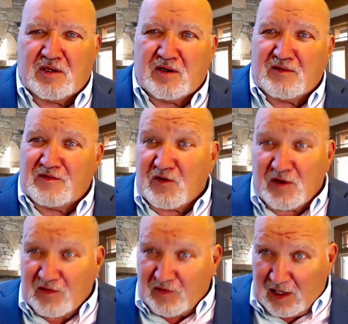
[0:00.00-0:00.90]
our
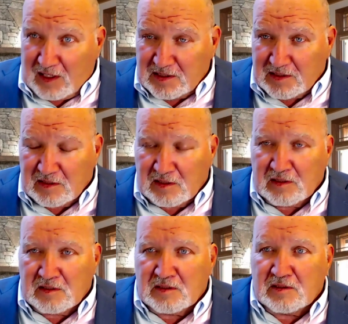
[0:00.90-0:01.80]
furry friends,
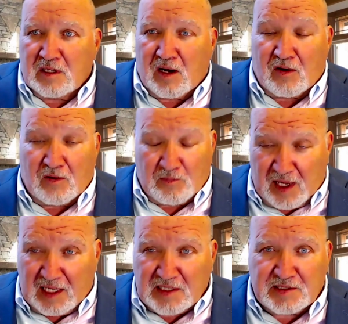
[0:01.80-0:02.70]
our
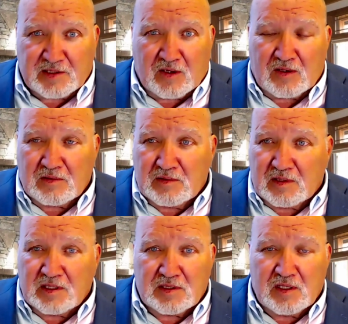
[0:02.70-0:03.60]
pets, our
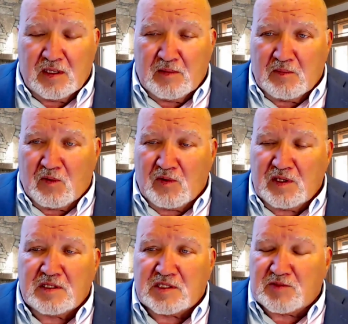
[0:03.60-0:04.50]
things. We
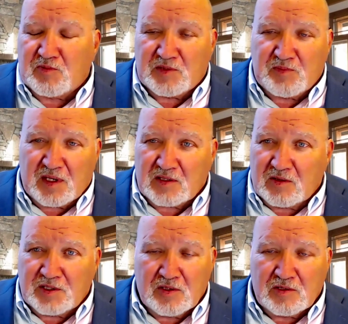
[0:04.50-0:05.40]
need to respect our
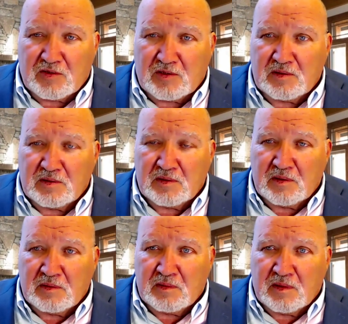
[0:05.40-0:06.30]
children.
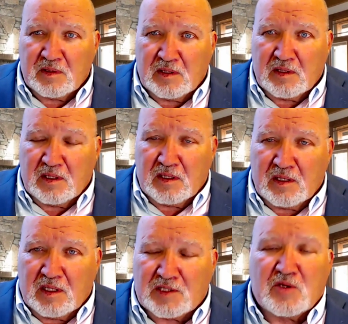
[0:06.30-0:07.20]

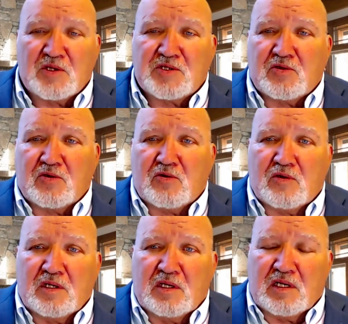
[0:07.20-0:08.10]
It's also
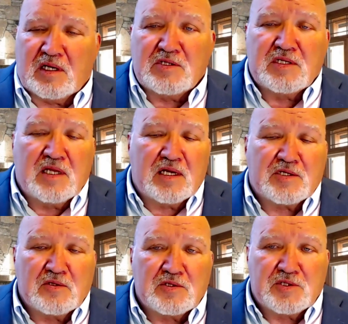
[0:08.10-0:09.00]

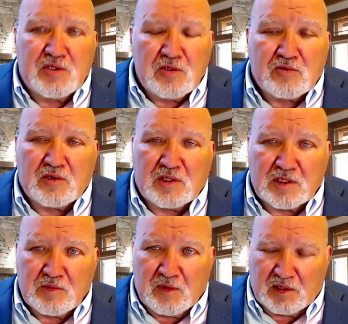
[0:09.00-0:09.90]
International Children's
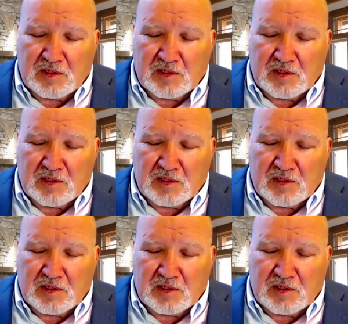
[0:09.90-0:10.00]
Month.